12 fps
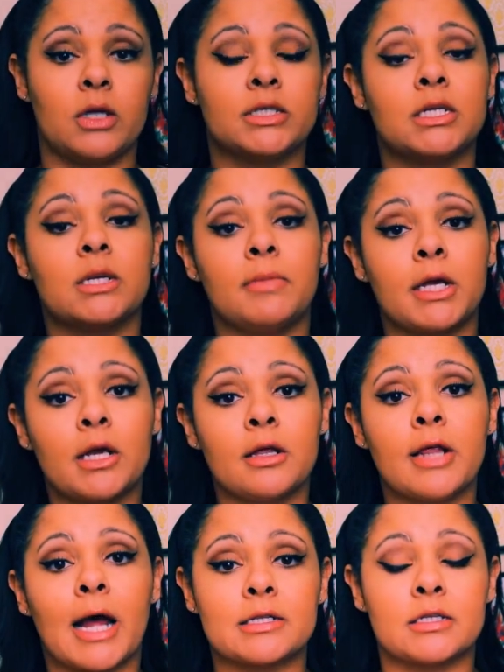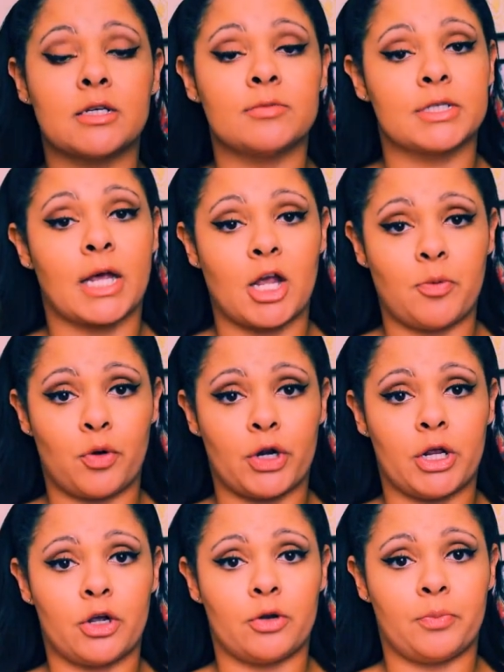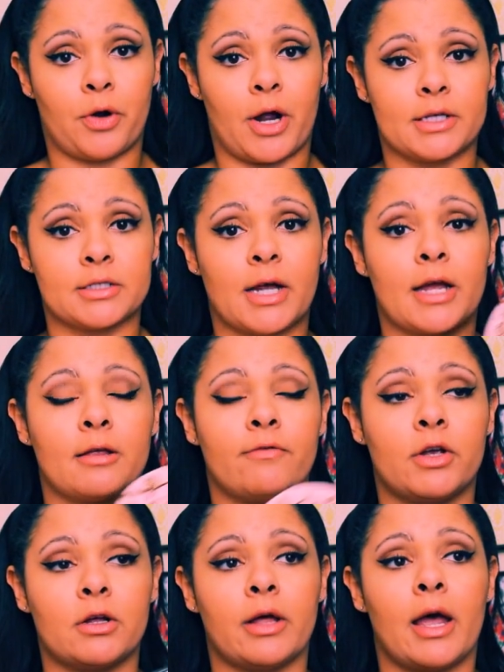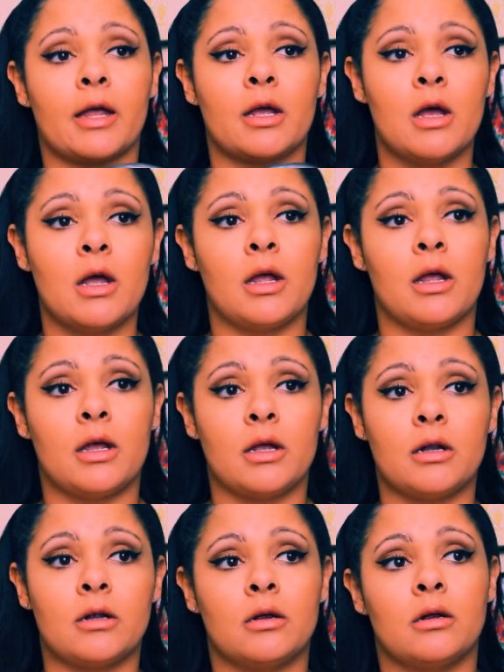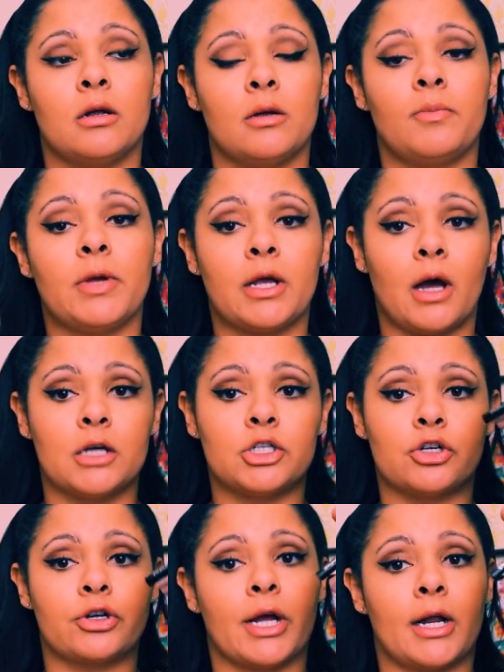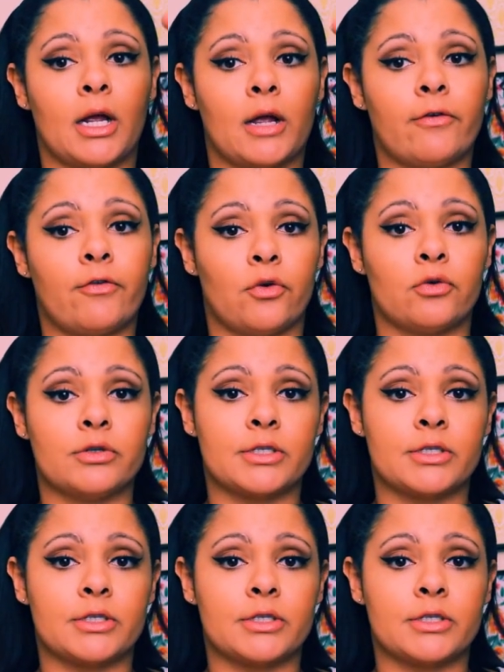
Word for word: To me, that seems like a pretty good price. I feel like it, because you're getting full